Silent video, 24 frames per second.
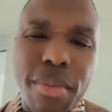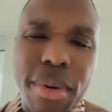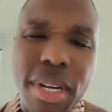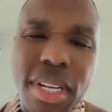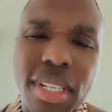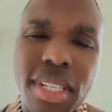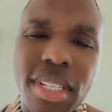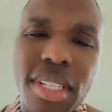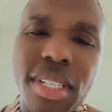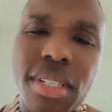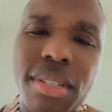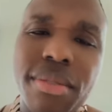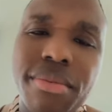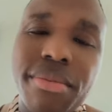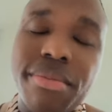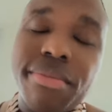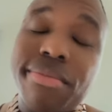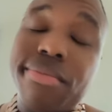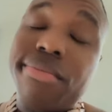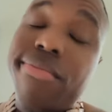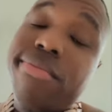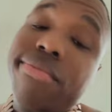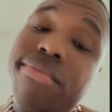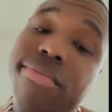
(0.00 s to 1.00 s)
months,
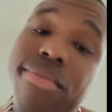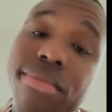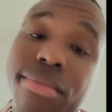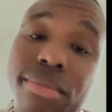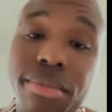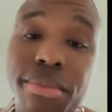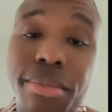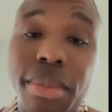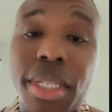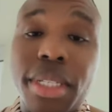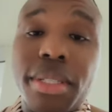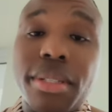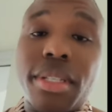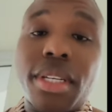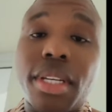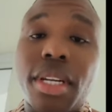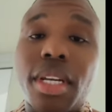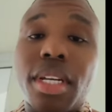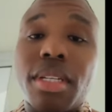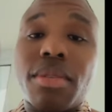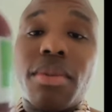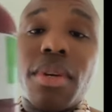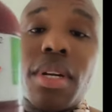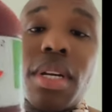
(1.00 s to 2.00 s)
but it
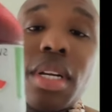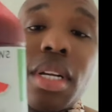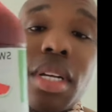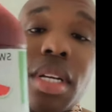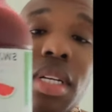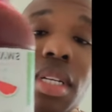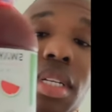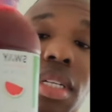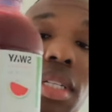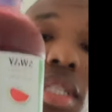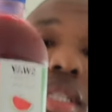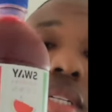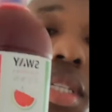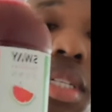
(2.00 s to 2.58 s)
is what it is.